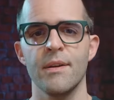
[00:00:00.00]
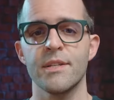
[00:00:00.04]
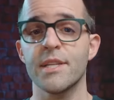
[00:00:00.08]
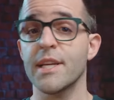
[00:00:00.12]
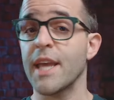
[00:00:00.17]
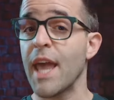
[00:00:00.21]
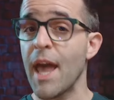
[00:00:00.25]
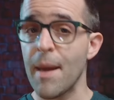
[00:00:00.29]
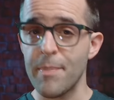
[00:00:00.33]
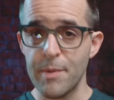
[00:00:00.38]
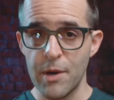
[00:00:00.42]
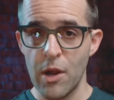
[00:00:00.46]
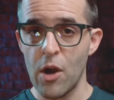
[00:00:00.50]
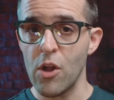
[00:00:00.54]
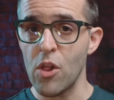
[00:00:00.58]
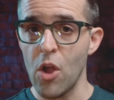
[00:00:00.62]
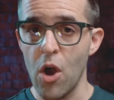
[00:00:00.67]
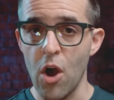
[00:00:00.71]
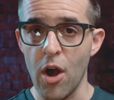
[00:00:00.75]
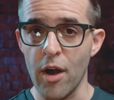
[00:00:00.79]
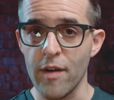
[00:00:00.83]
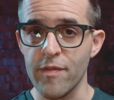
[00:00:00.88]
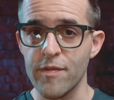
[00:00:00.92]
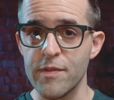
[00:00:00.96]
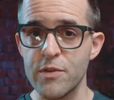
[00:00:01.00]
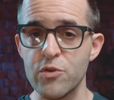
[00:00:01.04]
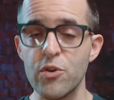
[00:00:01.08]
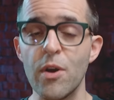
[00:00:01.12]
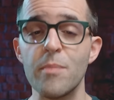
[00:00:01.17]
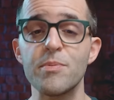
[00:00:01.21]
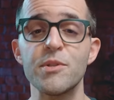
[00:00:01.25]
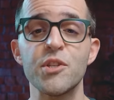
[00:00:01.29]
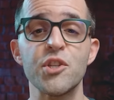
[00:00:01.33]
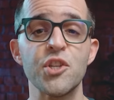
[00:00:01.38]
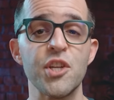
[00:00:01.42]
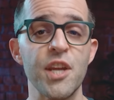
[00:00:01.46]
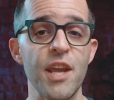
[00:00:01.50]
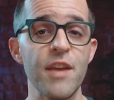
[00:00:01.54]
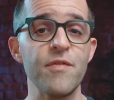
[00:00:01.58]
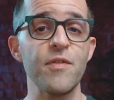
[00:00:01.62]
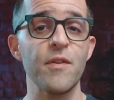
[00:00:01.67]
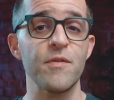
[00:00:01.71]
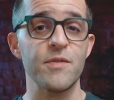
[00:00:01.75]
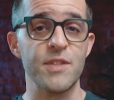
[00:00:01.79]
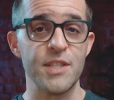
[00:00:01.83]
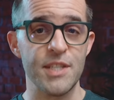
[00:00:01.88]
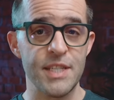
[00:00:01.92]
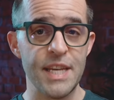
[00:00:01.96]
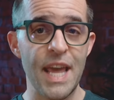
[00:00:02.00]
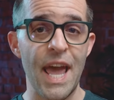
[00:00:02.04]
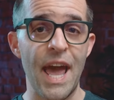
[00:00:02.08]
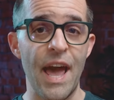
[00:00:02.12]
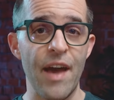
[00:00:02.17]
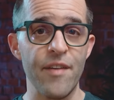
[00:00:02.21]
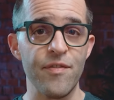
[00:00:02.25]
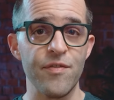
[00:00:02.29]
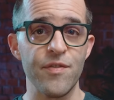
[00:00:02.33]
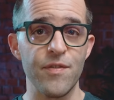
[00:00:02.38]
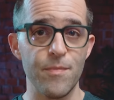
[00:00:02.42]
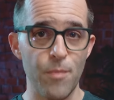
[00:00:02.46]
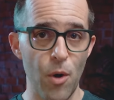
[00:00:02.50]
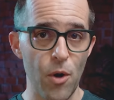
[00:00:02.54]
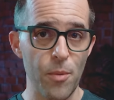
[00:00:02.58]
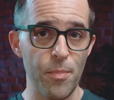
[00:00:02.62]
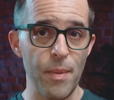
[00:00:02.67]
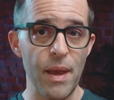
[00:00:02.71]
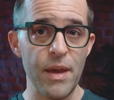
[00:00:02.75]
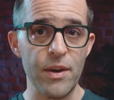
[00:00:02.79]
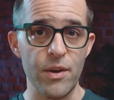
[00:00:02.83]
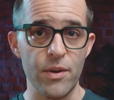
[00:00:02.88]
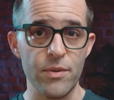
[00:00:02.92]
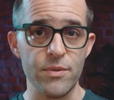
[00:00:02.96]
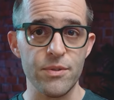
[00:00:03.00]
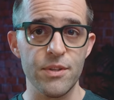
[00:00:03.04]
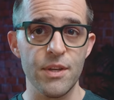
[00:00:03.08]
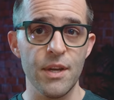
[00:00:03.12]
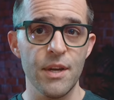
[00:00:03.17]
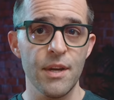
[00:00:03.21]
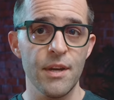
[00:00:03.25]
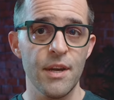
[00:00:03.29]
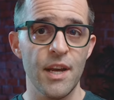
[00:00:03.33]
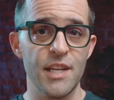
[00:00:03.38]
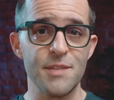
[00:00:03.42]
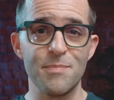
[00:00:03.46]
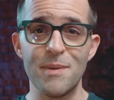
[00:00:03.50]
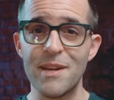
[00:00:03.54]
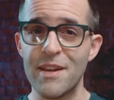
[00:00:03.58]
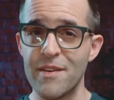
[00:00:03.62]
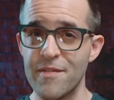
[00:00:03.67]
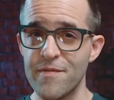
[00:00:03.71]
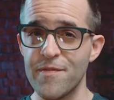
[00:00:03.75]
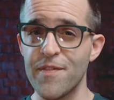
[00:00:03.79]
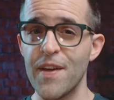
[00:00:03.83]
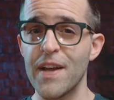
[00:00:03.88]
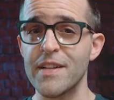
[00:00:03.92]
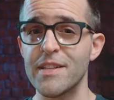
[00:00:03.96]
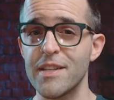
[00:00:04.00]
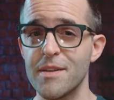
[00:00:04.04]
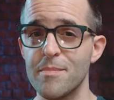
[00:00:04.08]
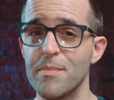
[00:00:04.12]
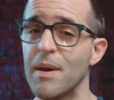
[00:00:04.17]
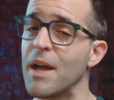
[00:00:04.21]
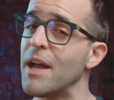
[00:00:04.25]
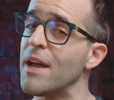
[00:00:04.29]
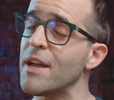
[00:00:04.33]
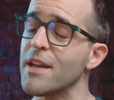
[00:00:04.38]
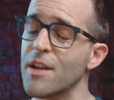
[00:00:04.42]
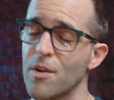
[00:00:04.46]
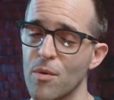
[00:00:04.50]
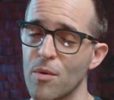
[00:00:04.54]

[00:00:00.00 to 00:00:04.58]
To cap it all off, Trump's chief of staff, Mark Meadows, has been infected by